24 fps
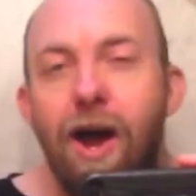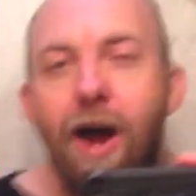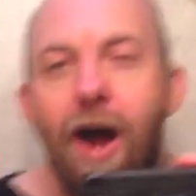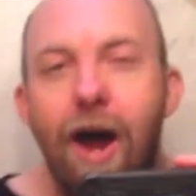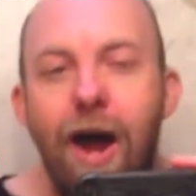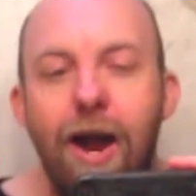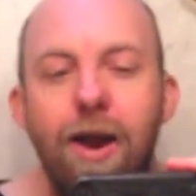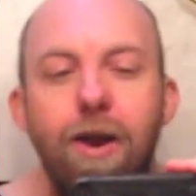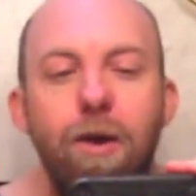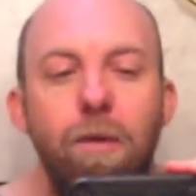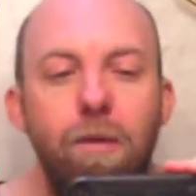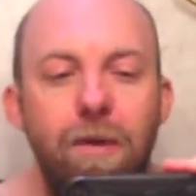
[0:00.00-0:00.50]

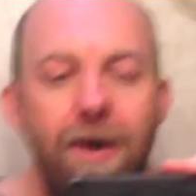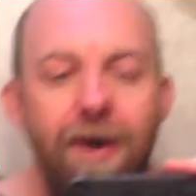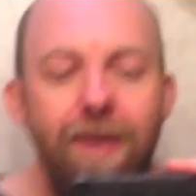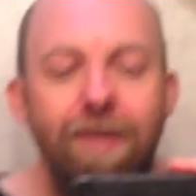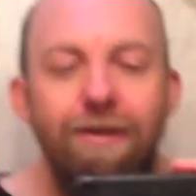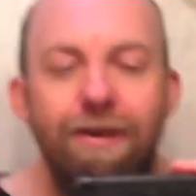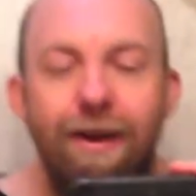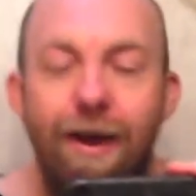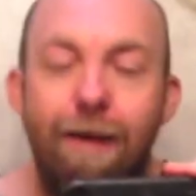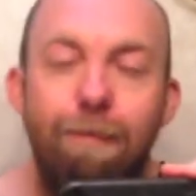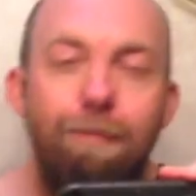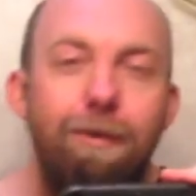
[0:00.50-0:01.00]
I know why
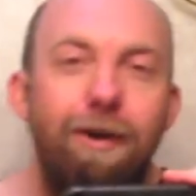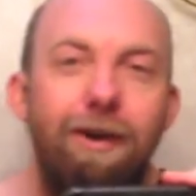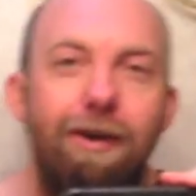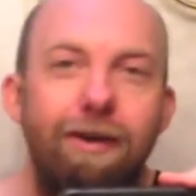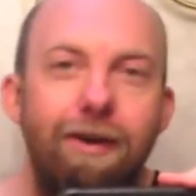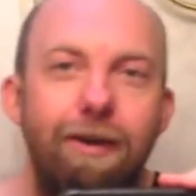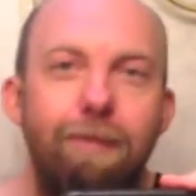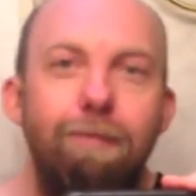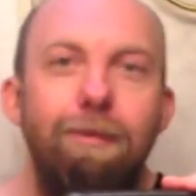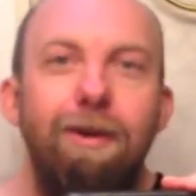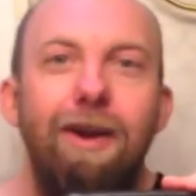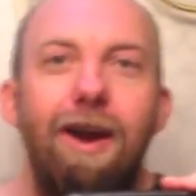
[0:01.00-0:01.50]
it's happening
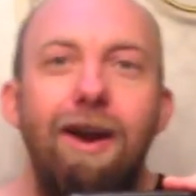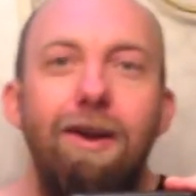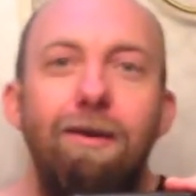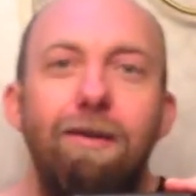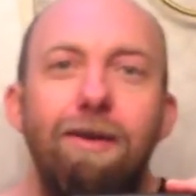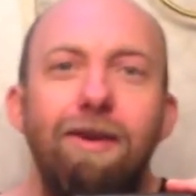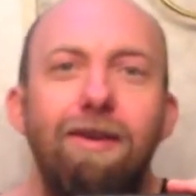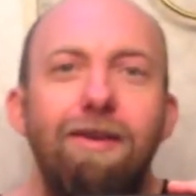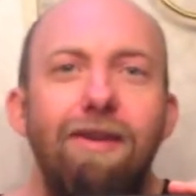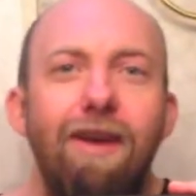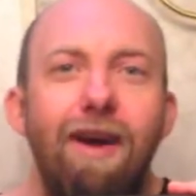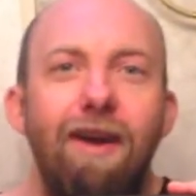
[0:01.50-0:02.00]
to me. I know
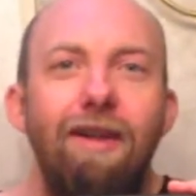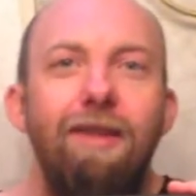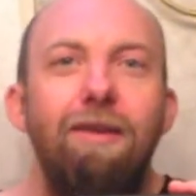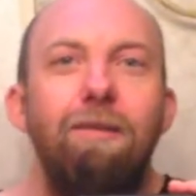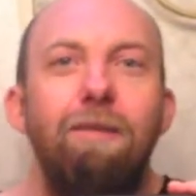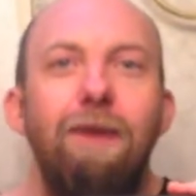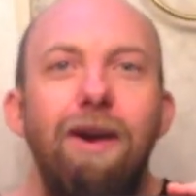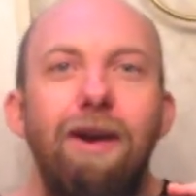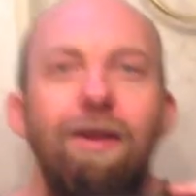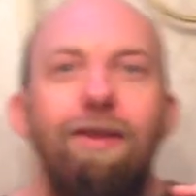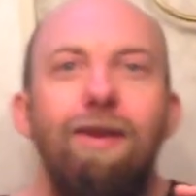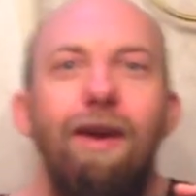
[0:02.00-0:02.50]
exactly
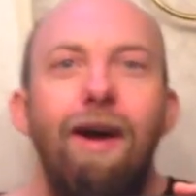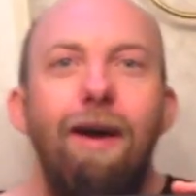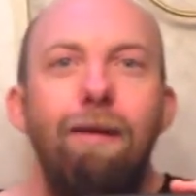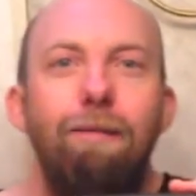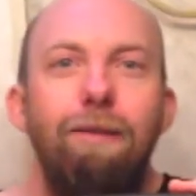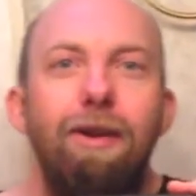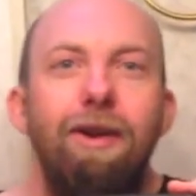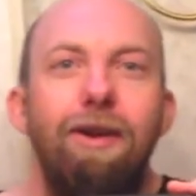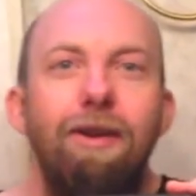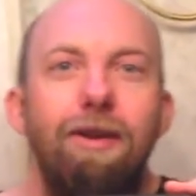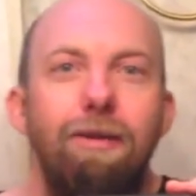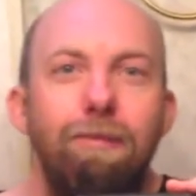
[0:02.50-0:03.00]
why it's
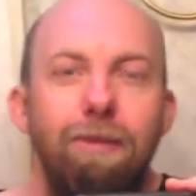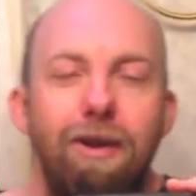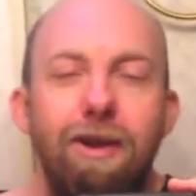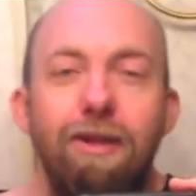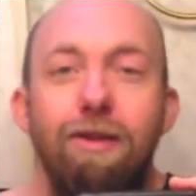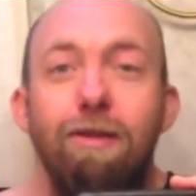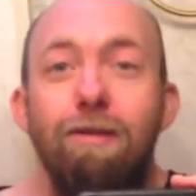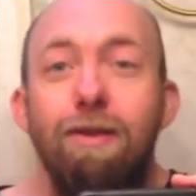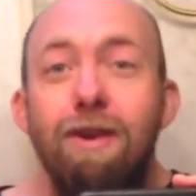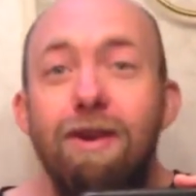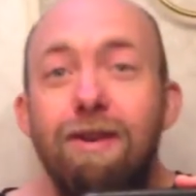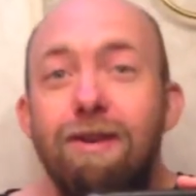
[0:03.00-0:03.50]
happening to me.
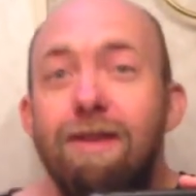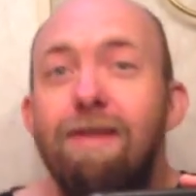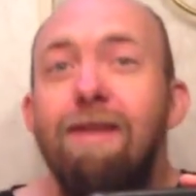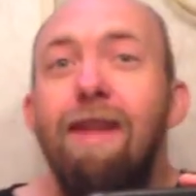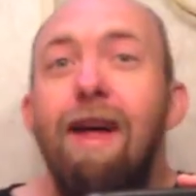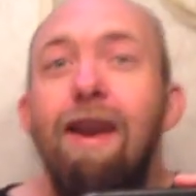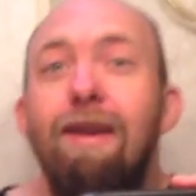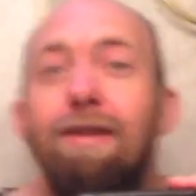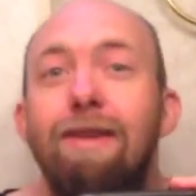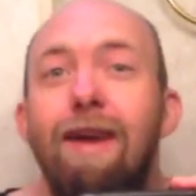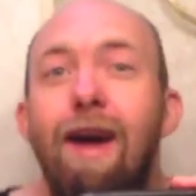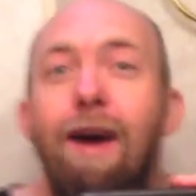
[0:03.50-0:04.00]
The reason
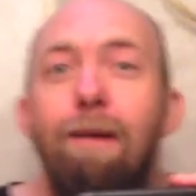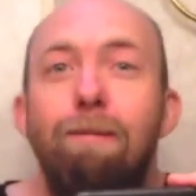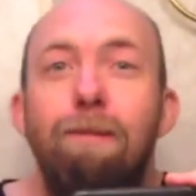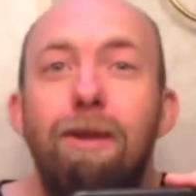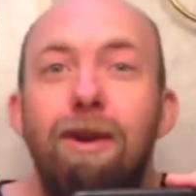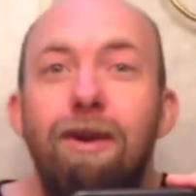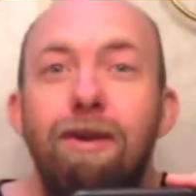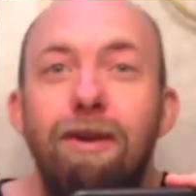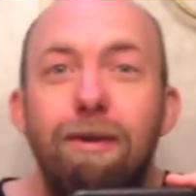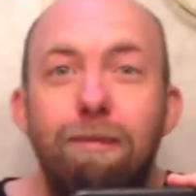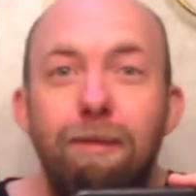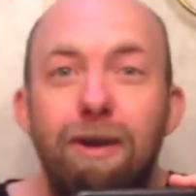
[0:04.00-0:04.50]
that it's
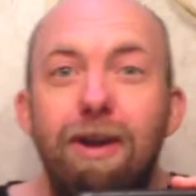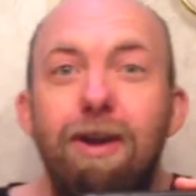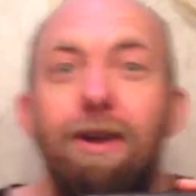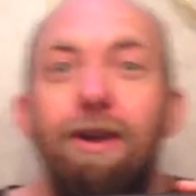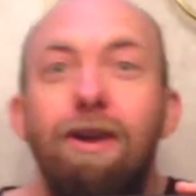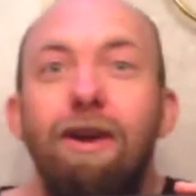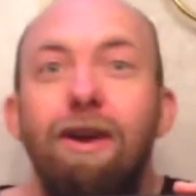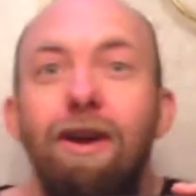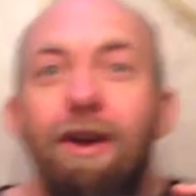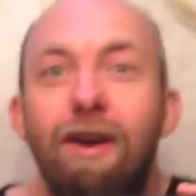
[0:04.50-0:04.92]
happening to me